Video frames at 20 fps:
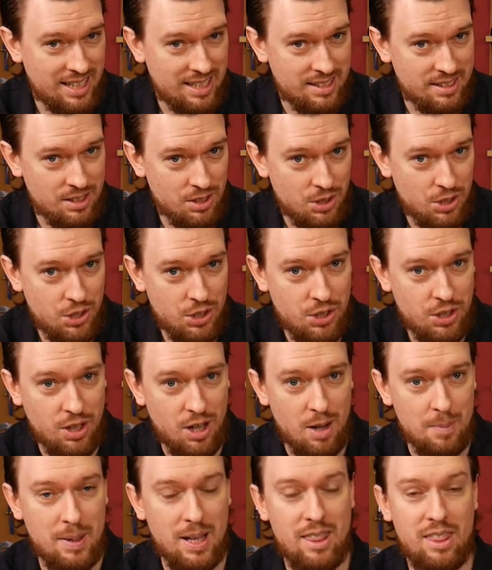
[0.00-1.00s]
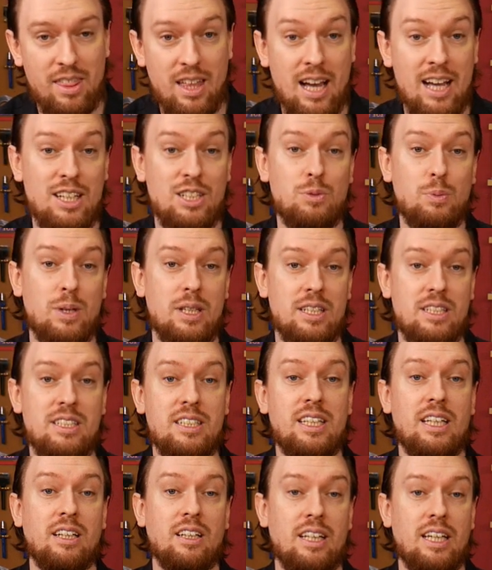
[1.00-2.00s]
is sharp. That is where the
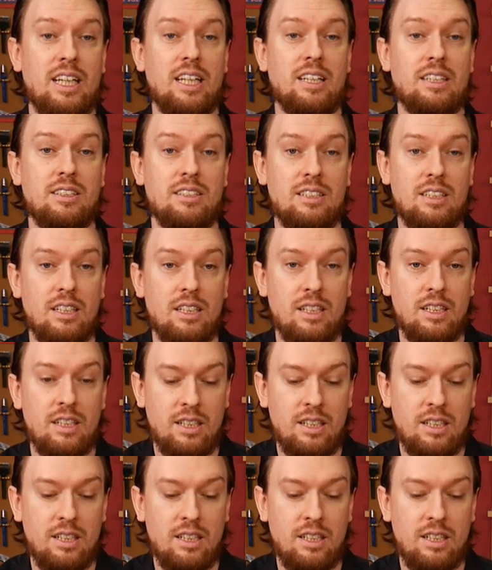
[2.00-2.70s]
skill is.